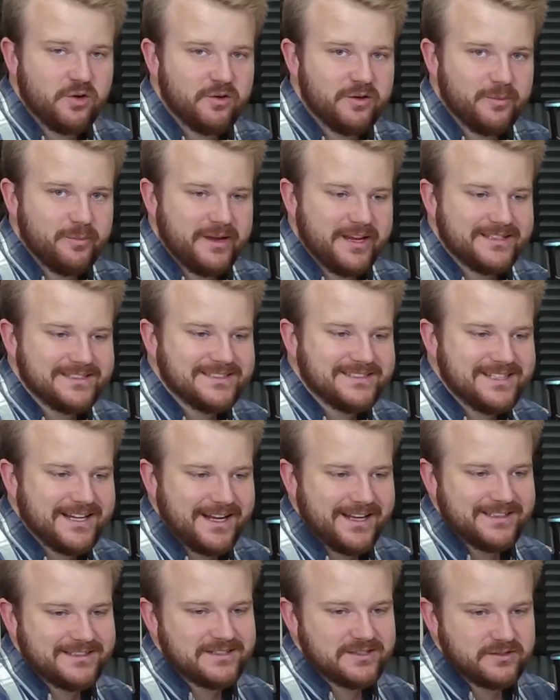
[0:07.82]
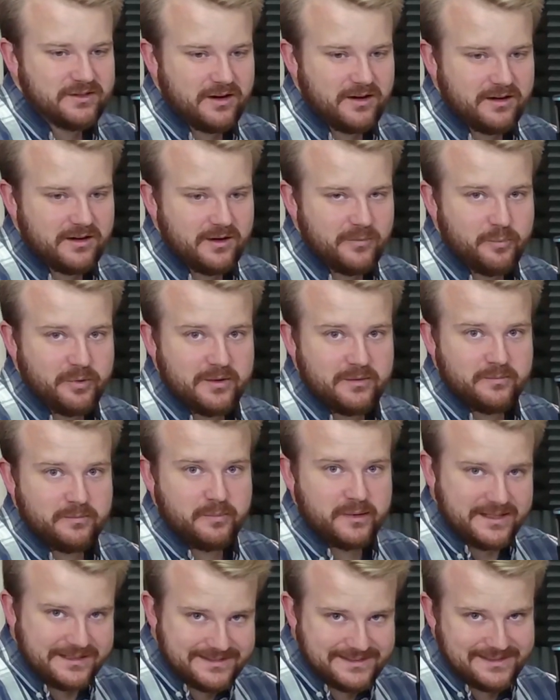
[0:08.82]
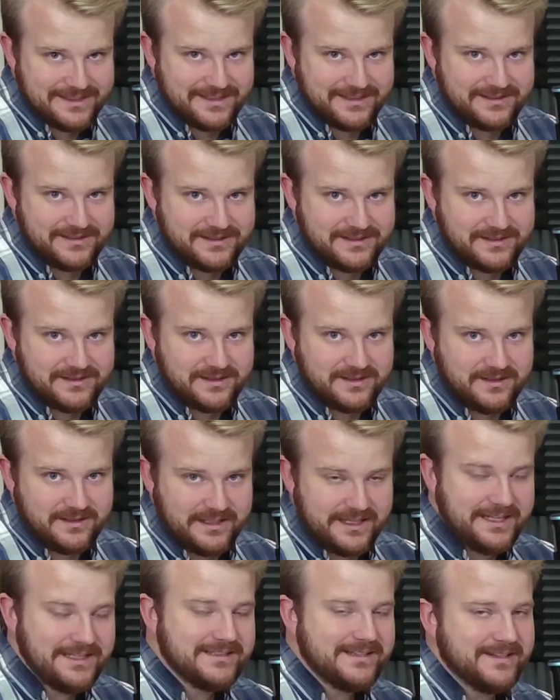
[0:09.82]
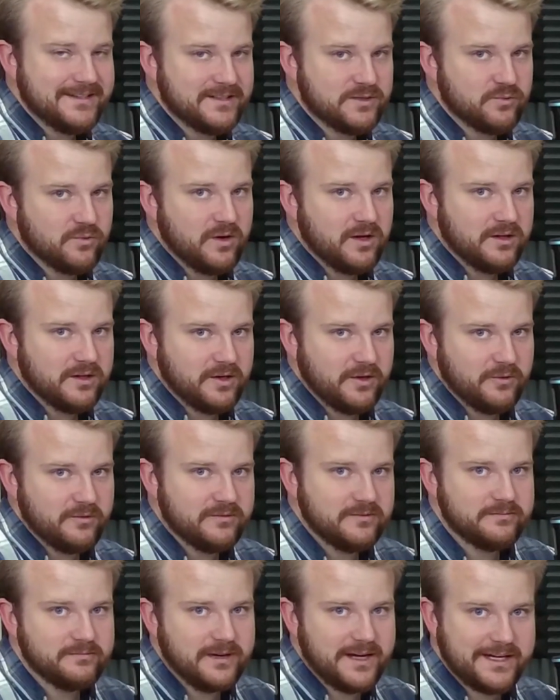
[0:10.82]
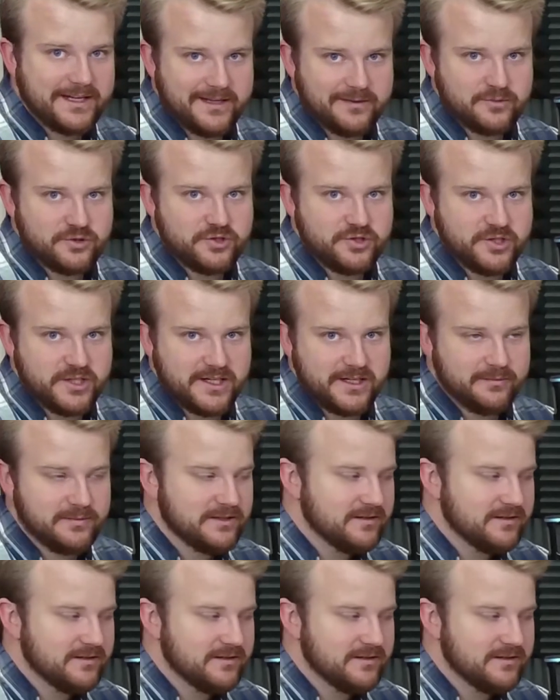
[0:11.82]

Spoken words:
that makes tech, startup, and business easy to swallow. My name's Jim, this